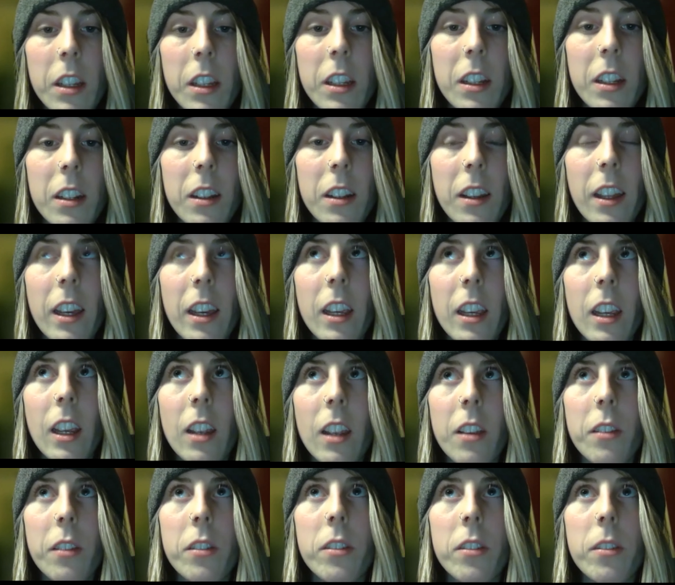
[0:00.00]
it like
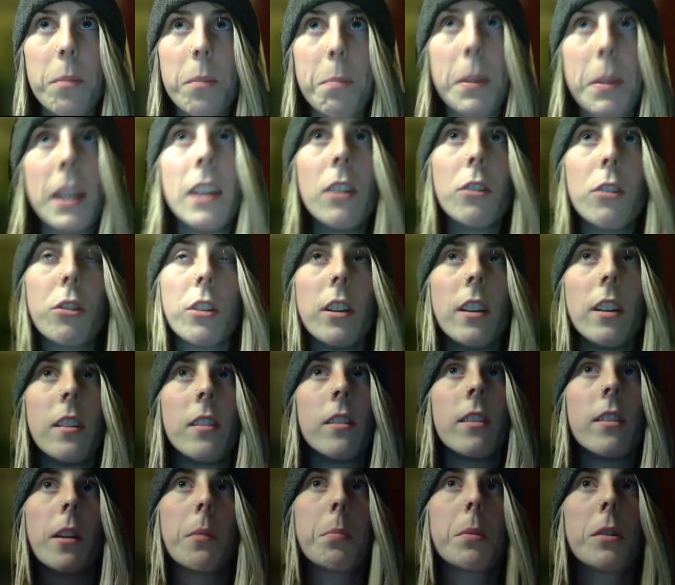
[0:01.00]
is being treated
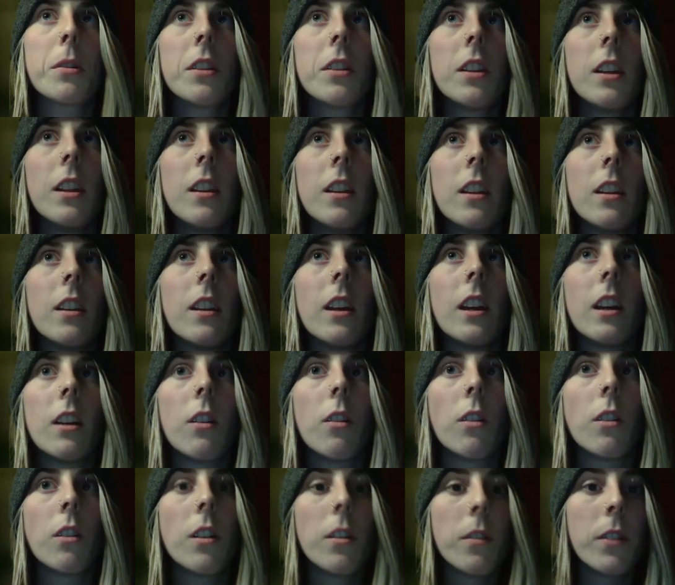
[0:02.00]
separately than like
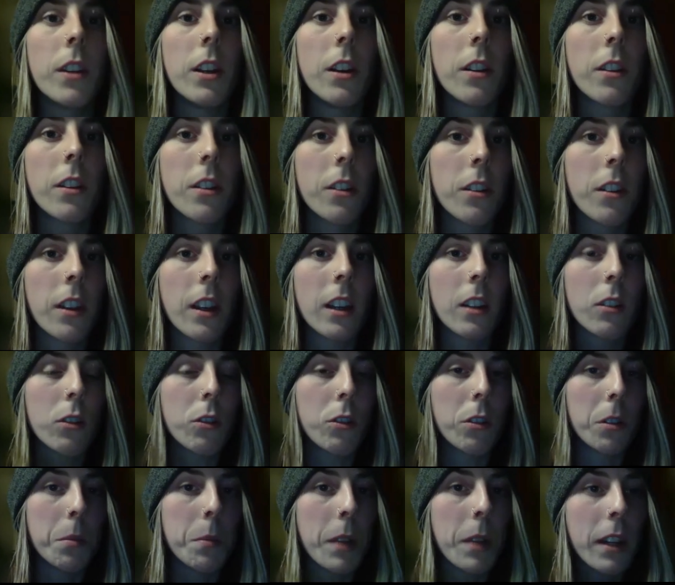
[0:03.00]
all of the other like
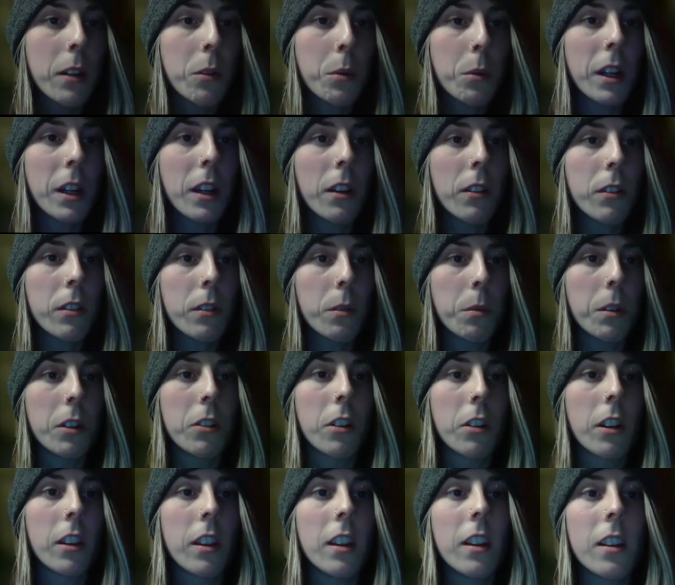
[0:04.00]
streamlined waste,
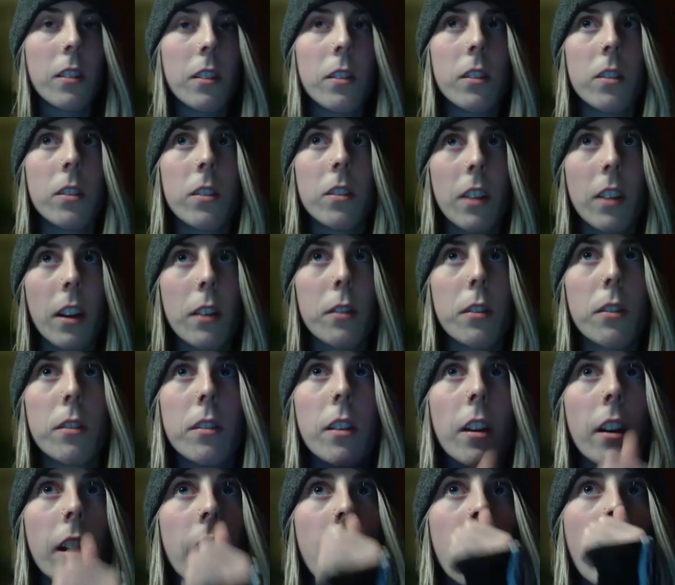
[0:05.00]
which I think is
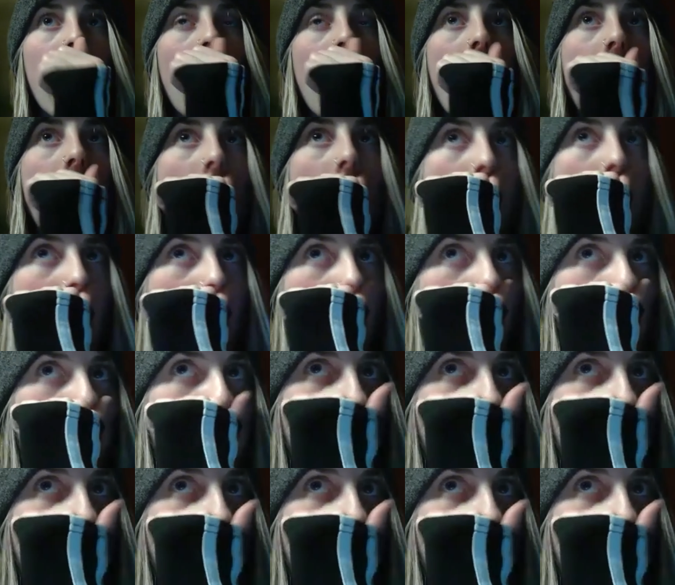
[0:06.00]
necessary. Um,